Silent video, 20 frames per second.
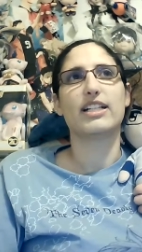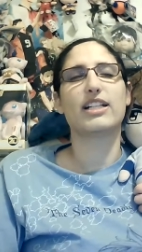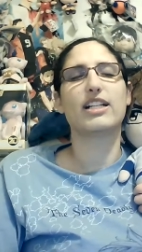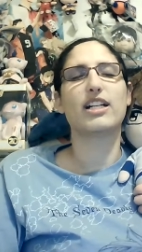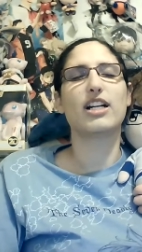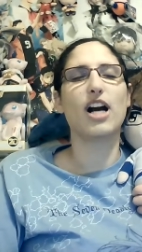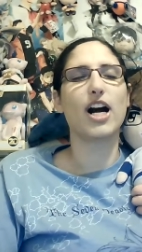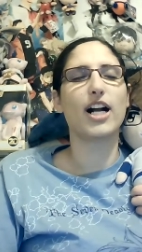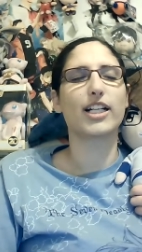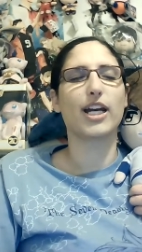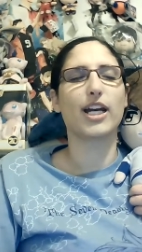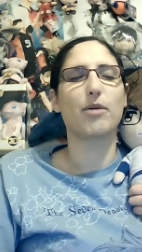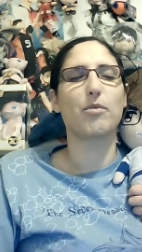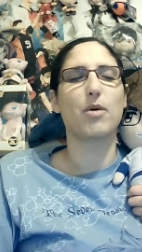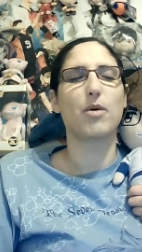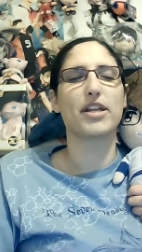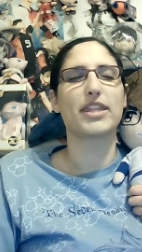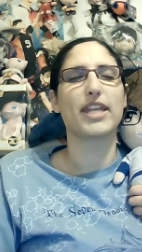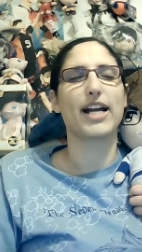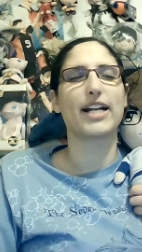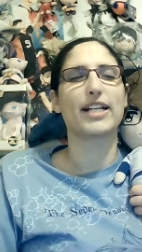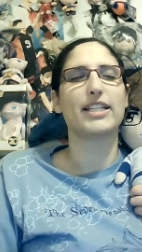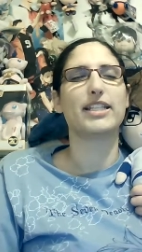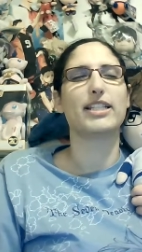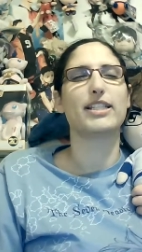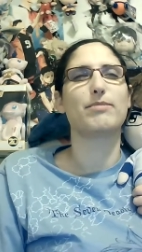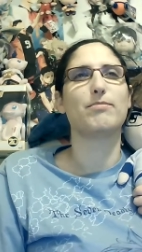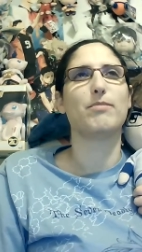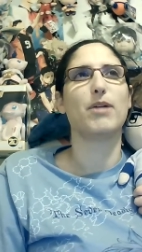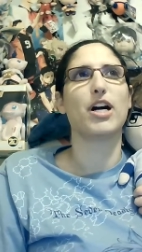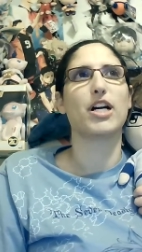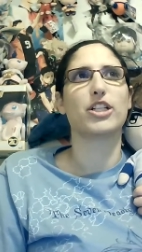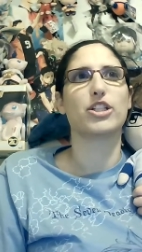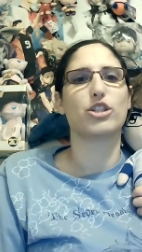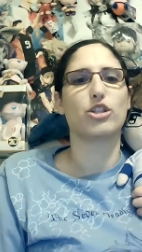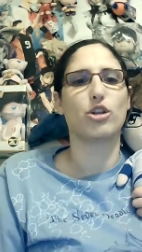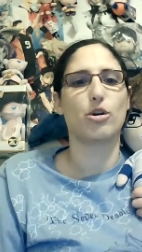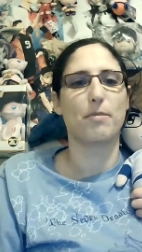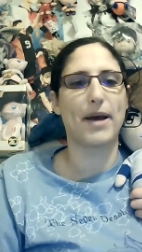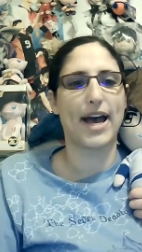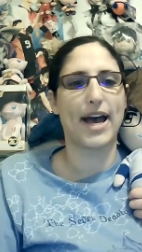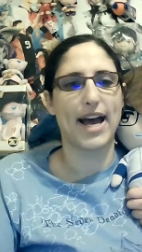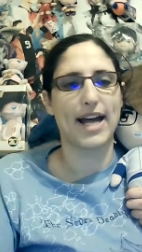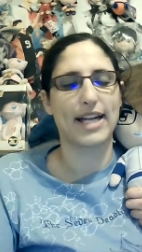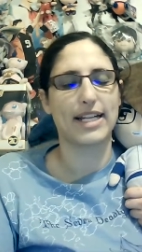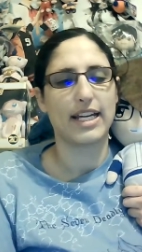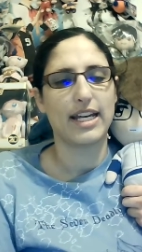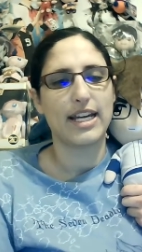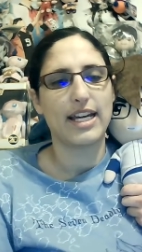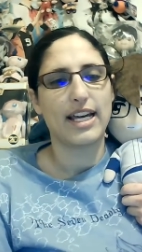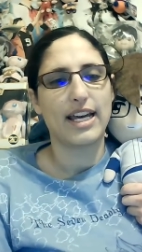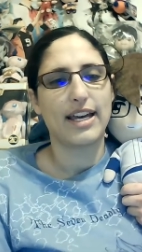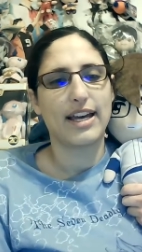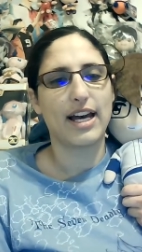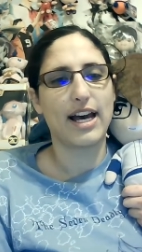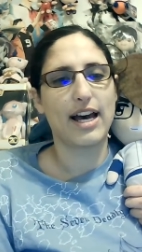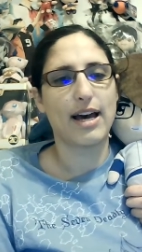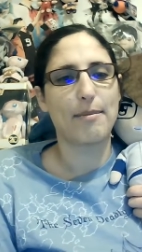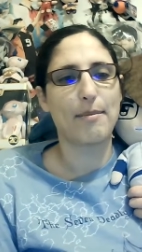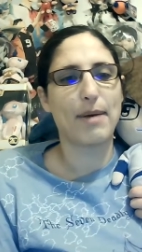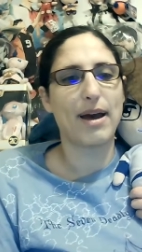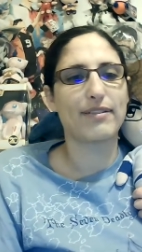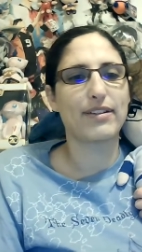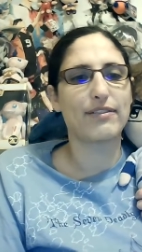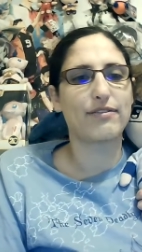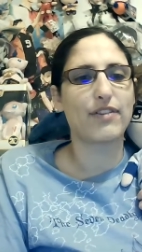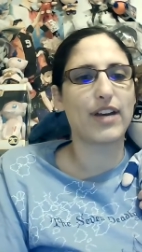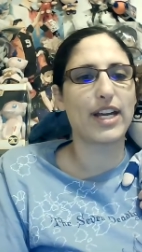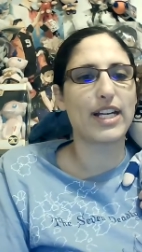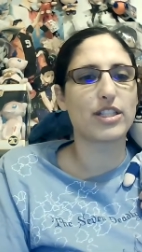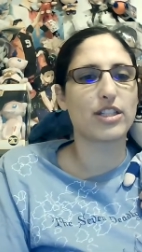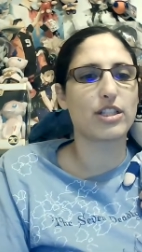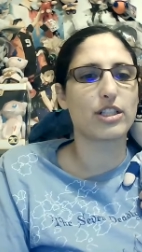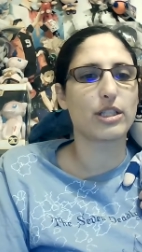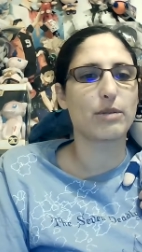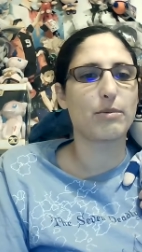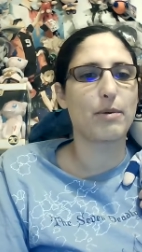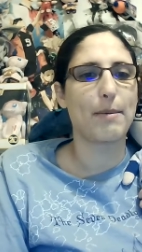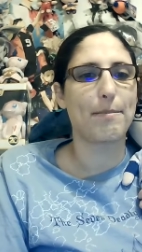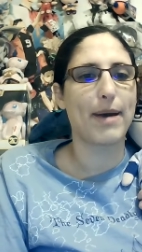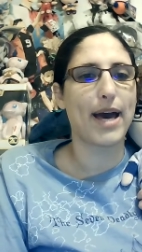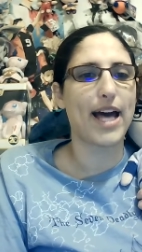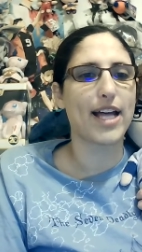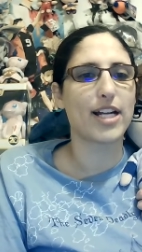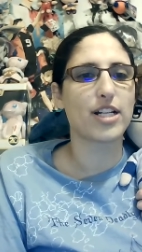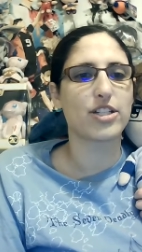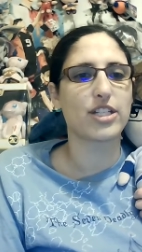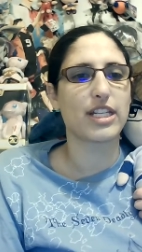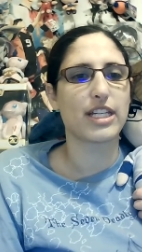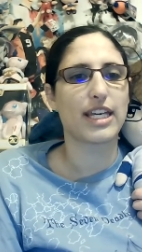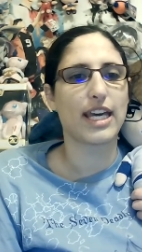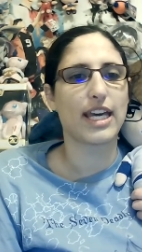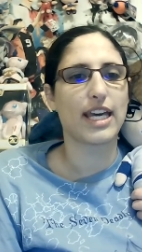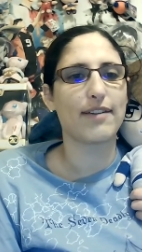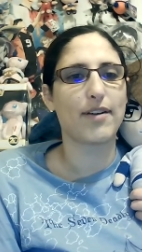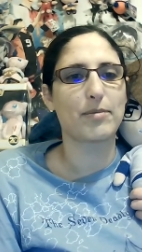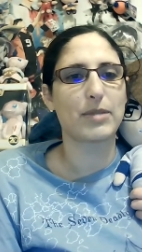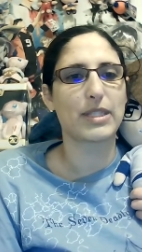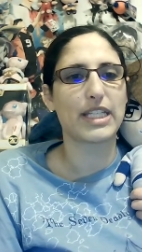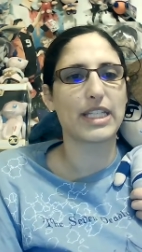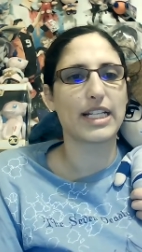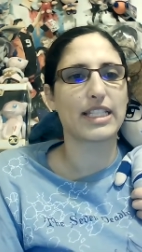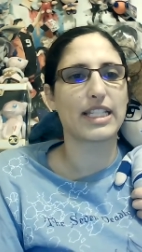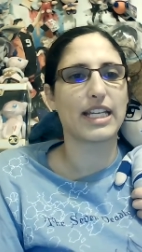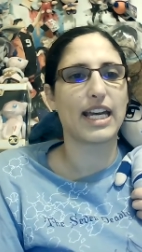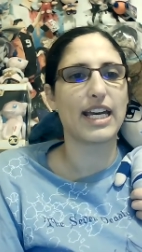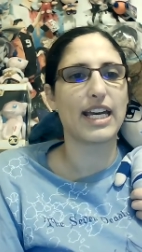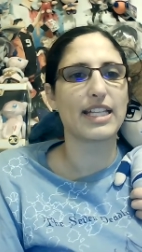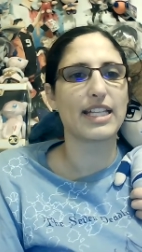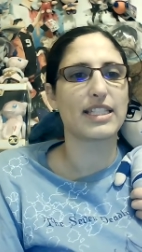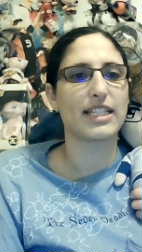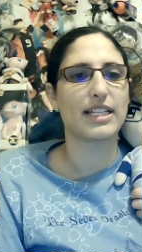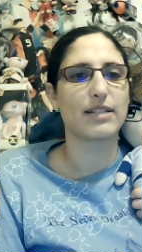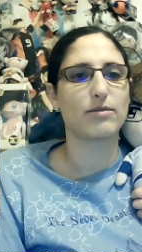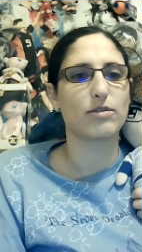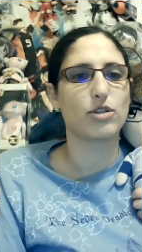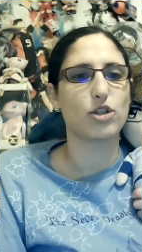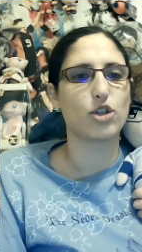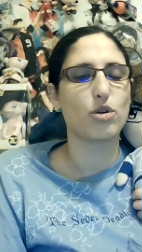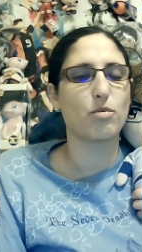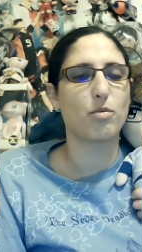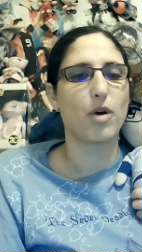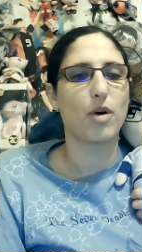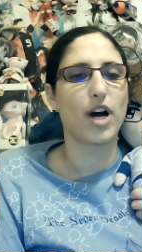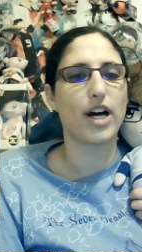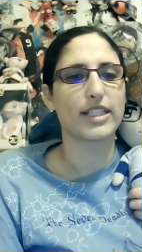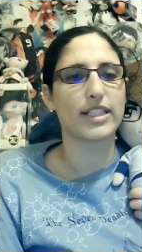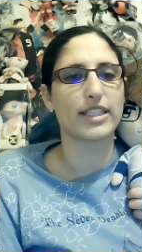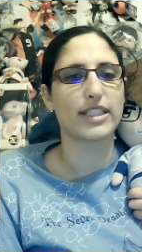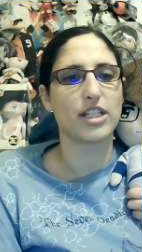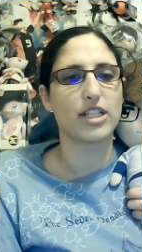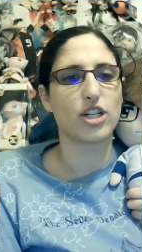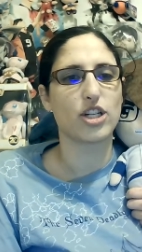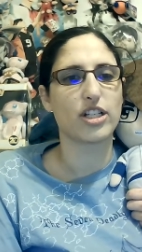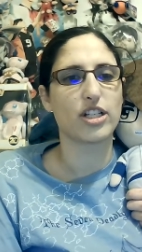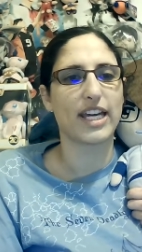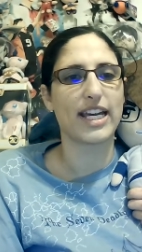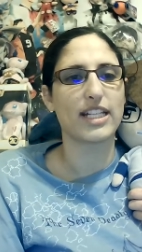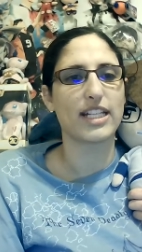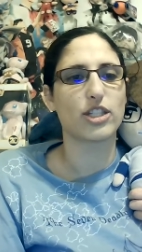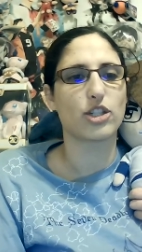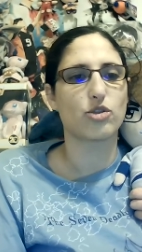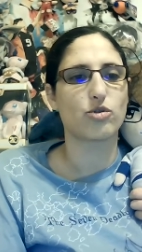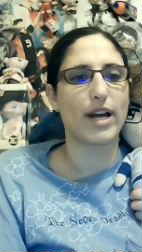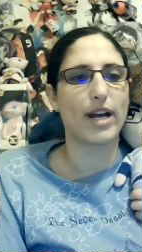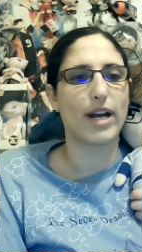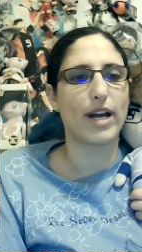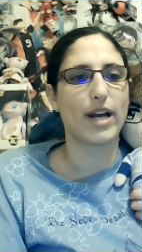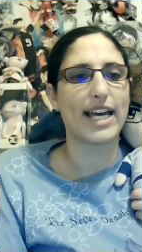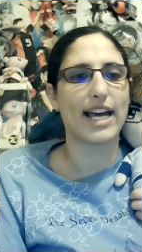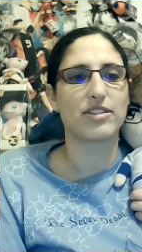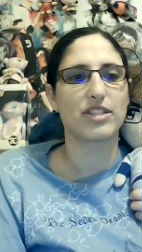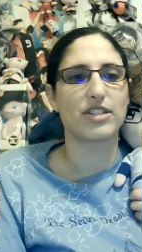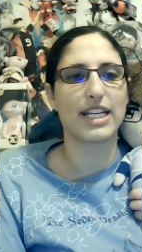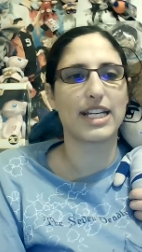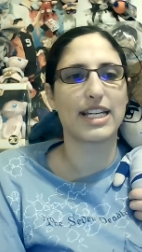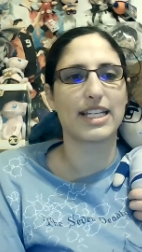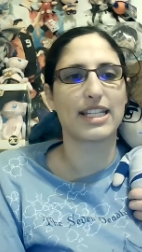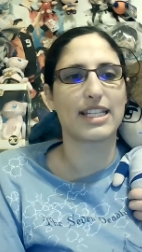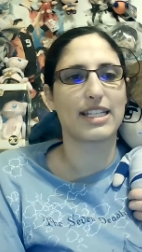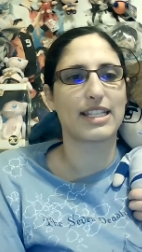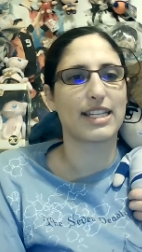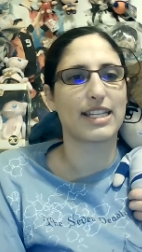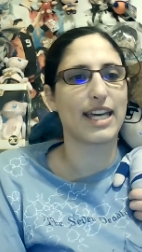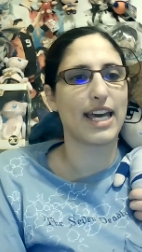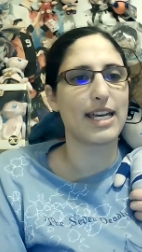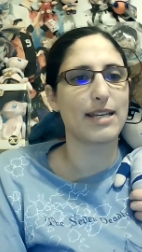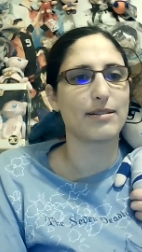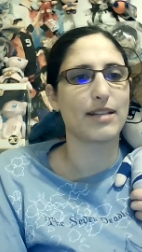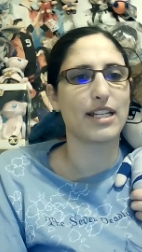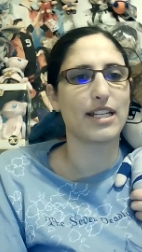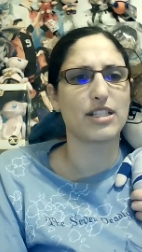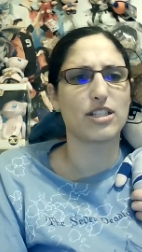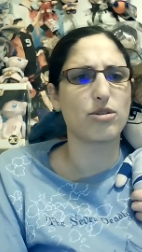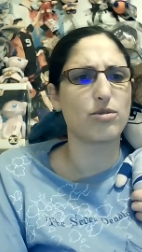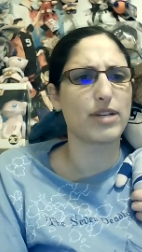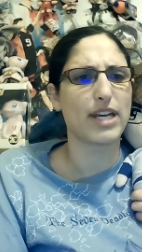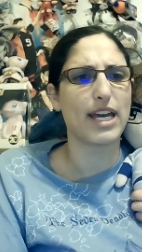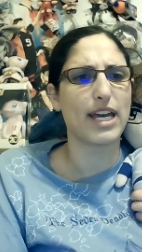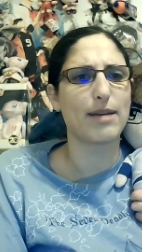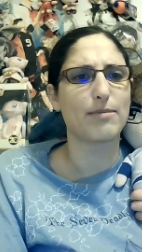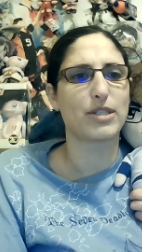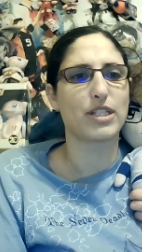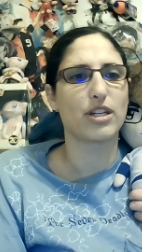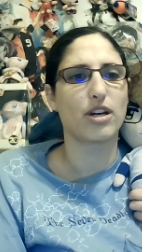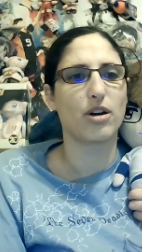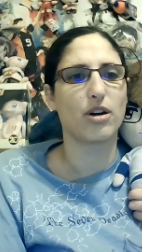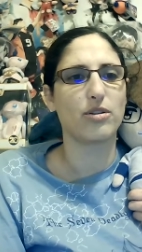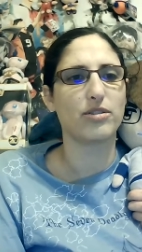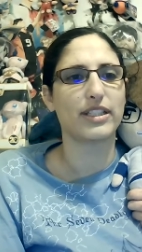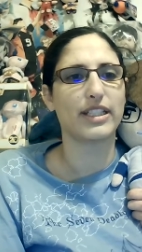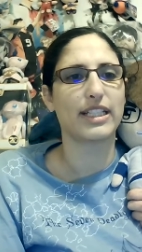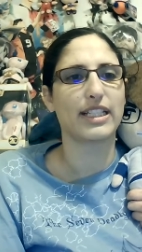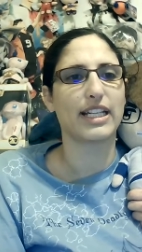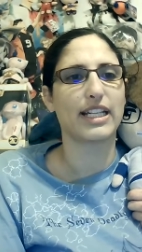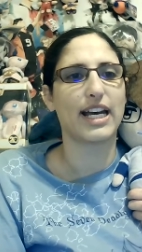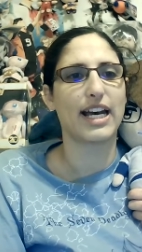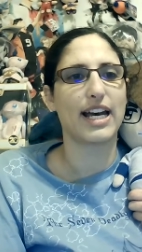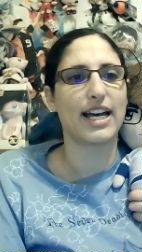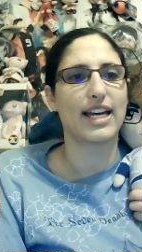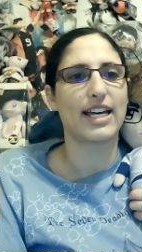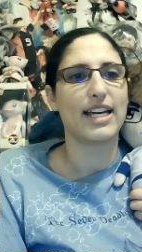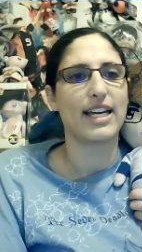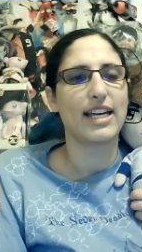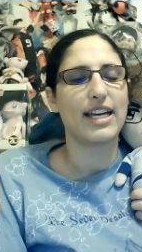God, I want that in this manga so bad. Um, having faced 31 batters, he gave up six hits and two walks and took eight strikeouts. In game in two games, he only uh,